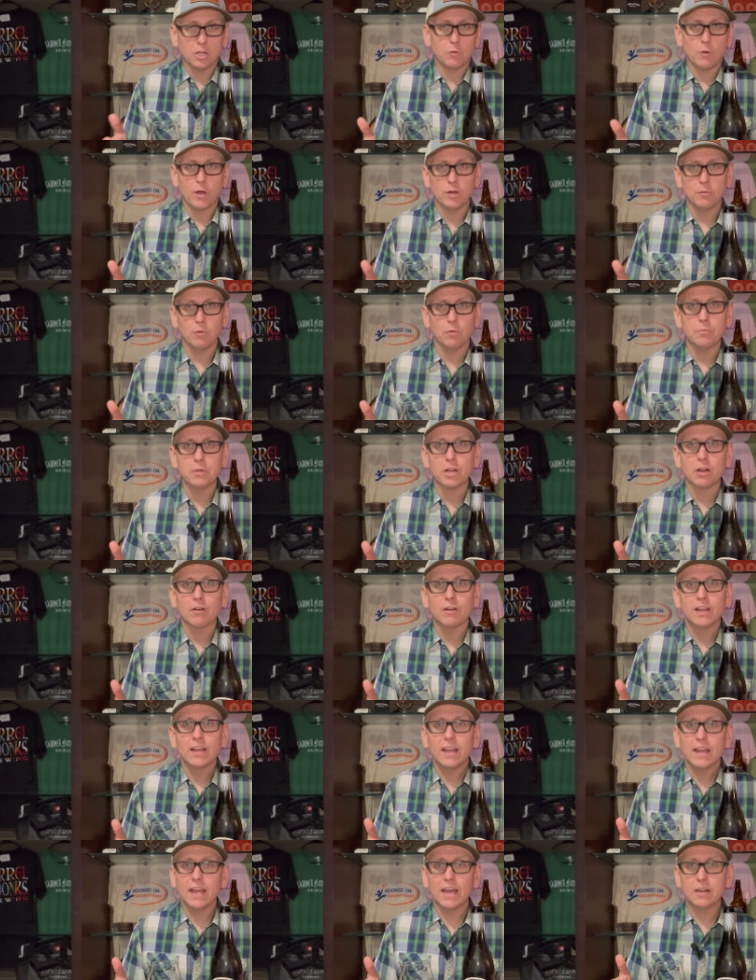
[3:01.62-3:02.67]
an incredible
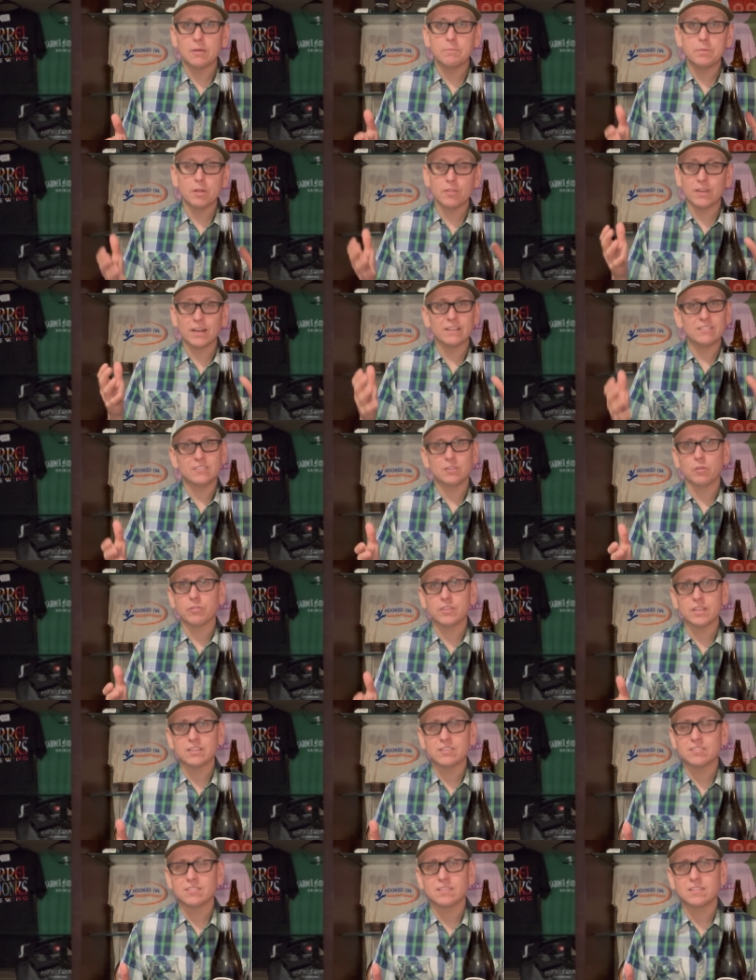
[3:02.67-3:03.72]
beer and a beer that I still
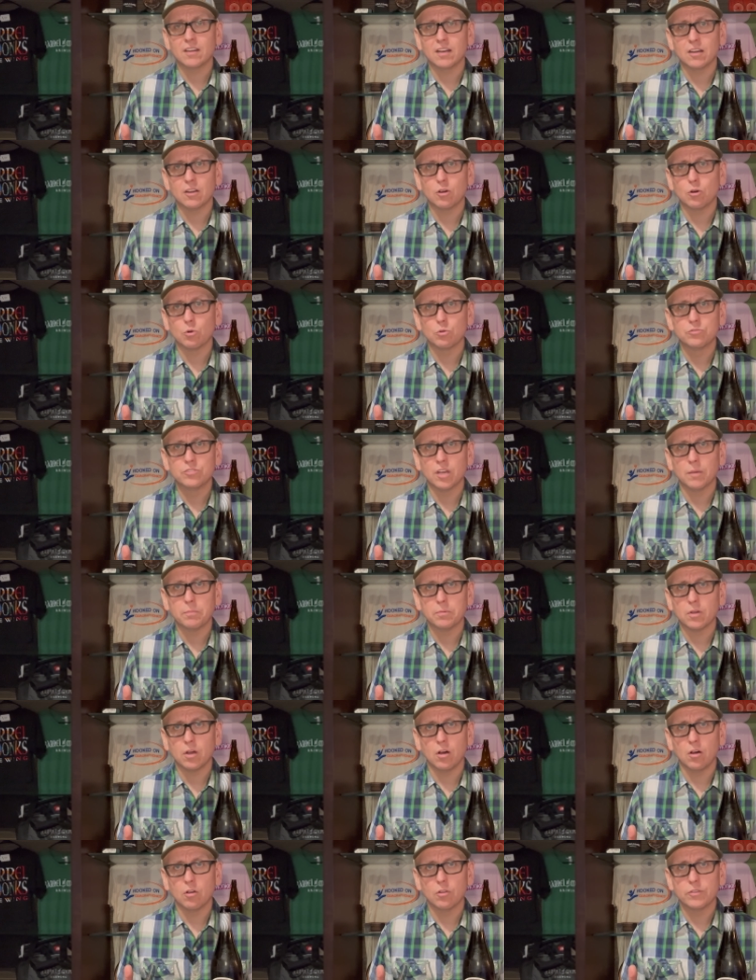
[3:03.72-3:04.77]
think uh, holds
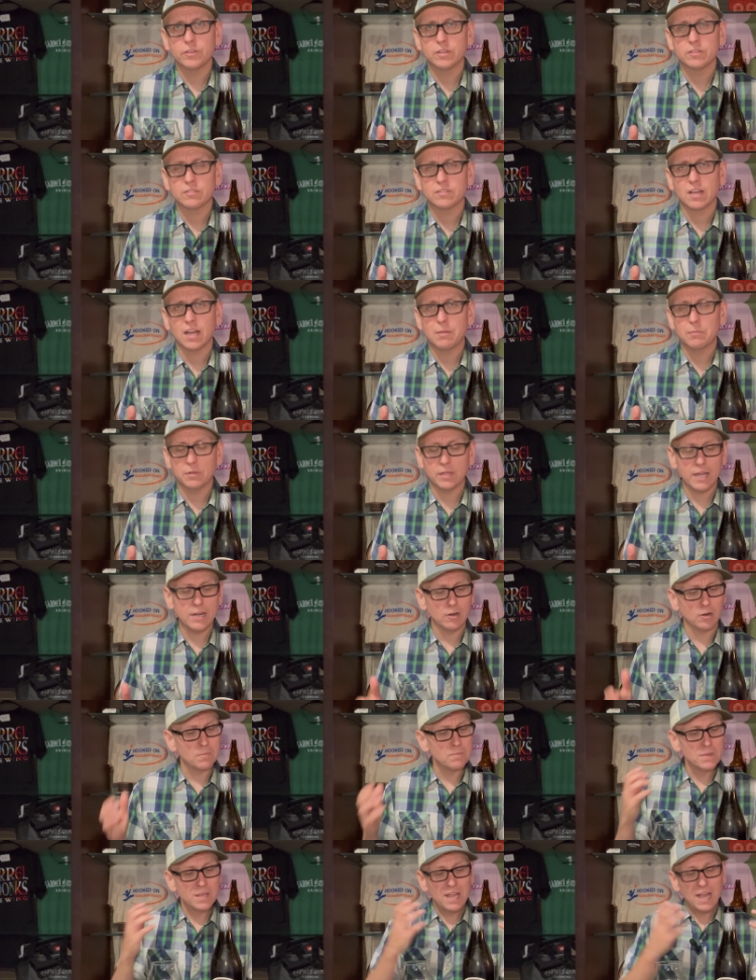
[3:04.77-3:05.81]
up all this time
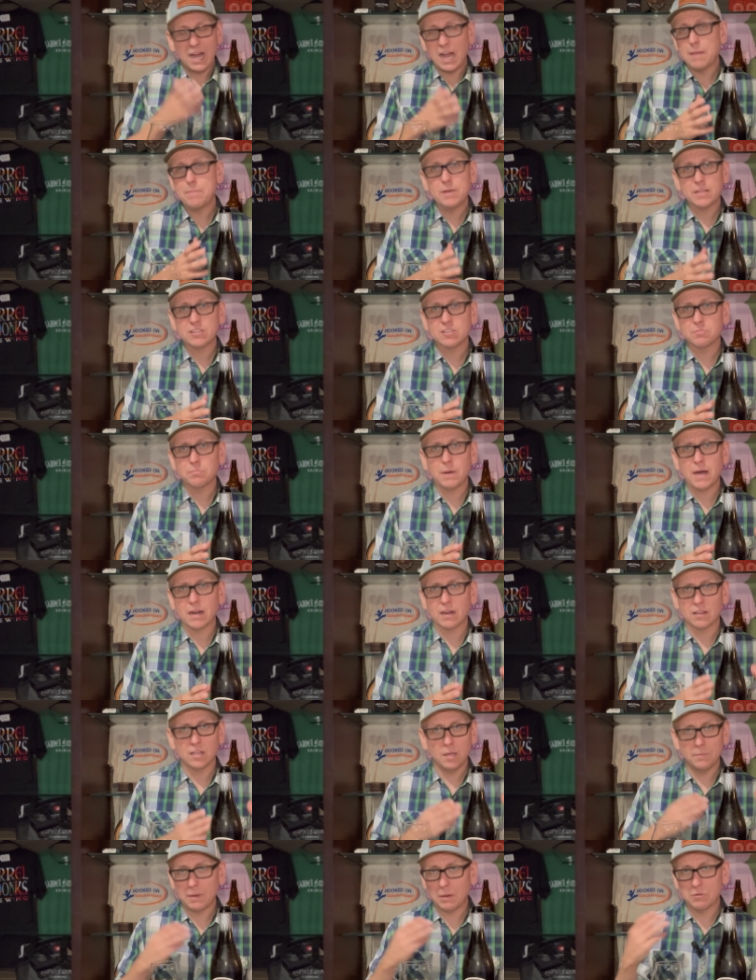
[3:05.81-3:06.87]
later. I picked this
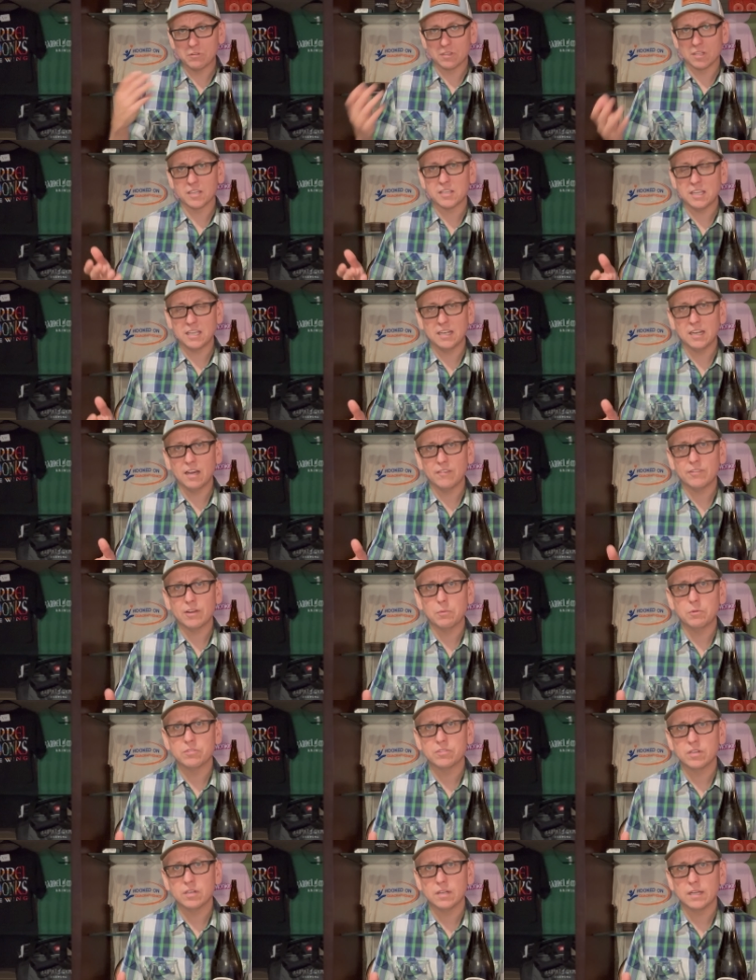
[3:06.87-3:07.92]
bottle up. I was lucky enough. I
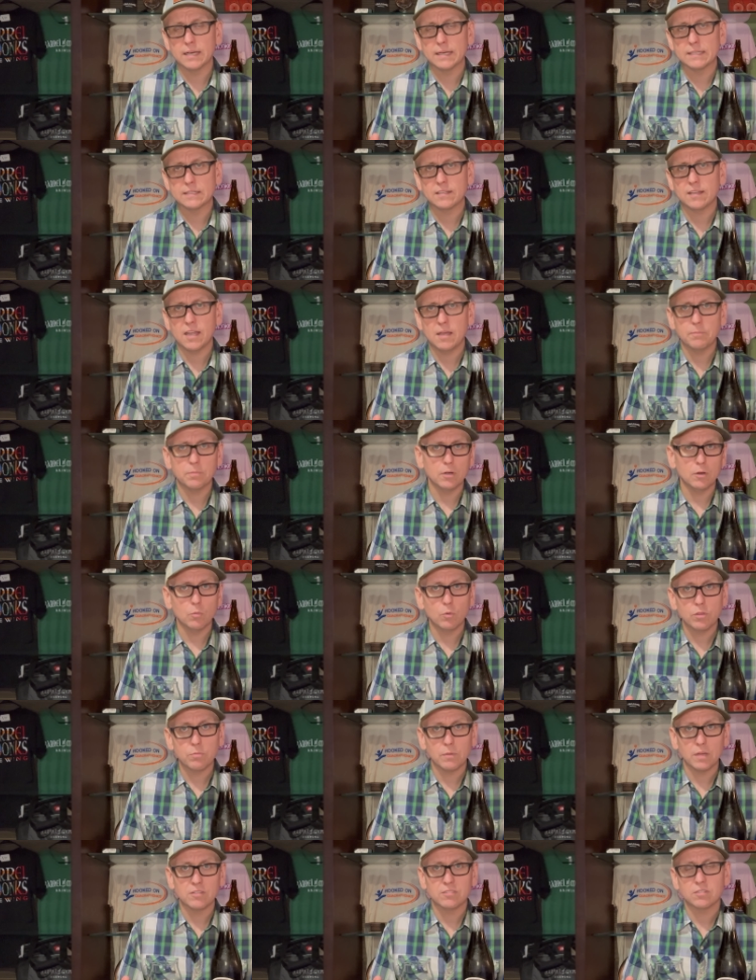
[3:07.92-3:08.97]
was in uh, Tampa
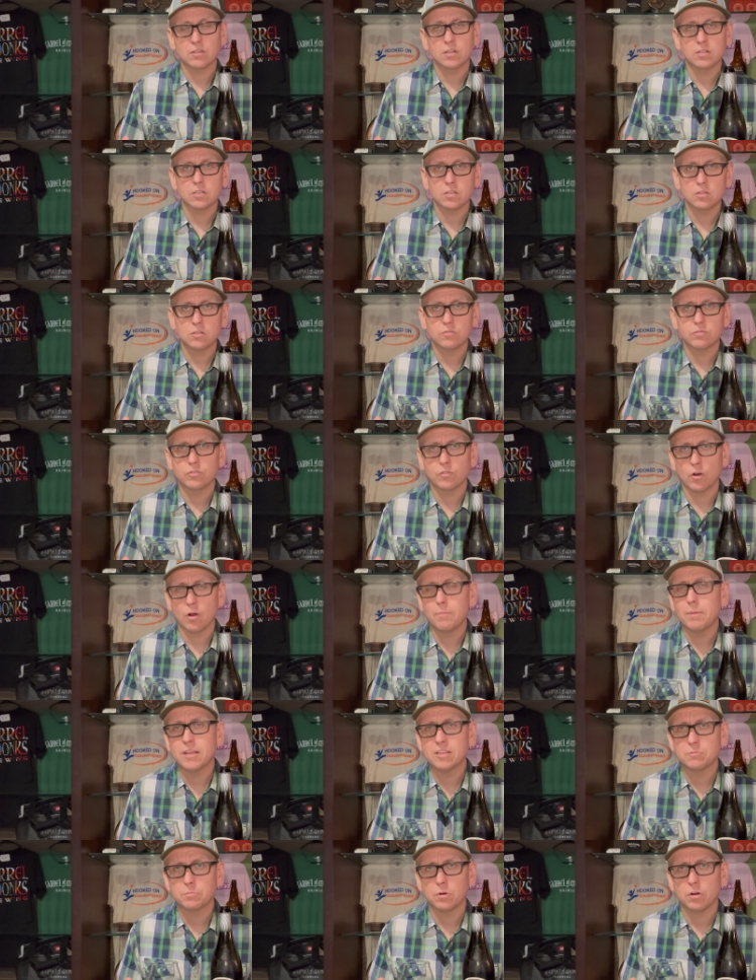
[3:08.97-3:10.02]
with my son for
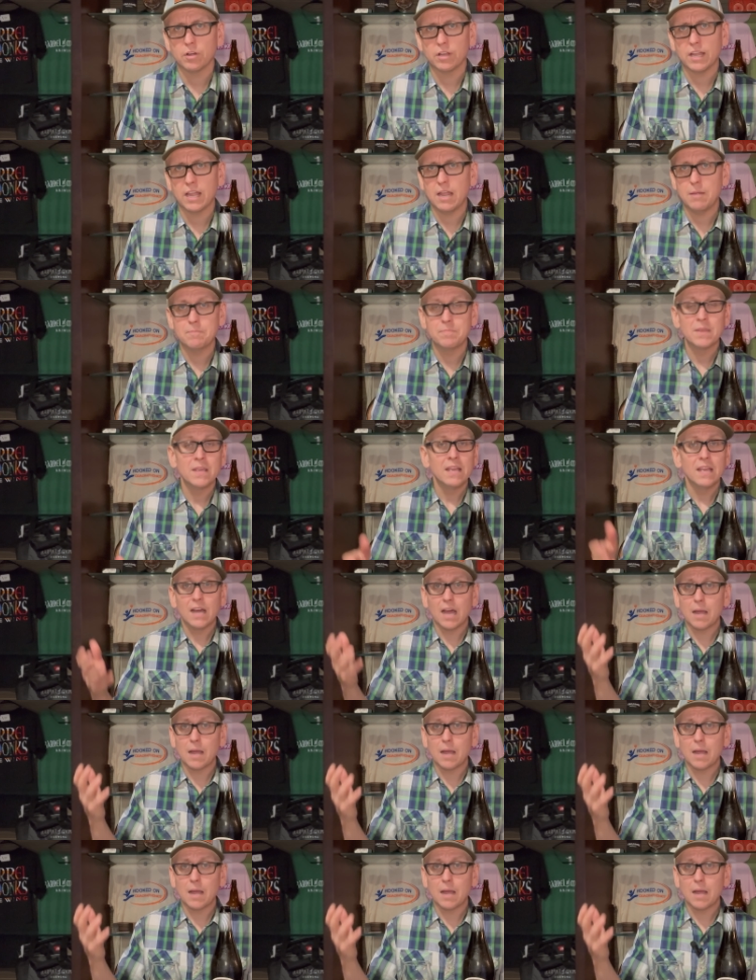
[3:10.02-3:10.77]
a baseball game.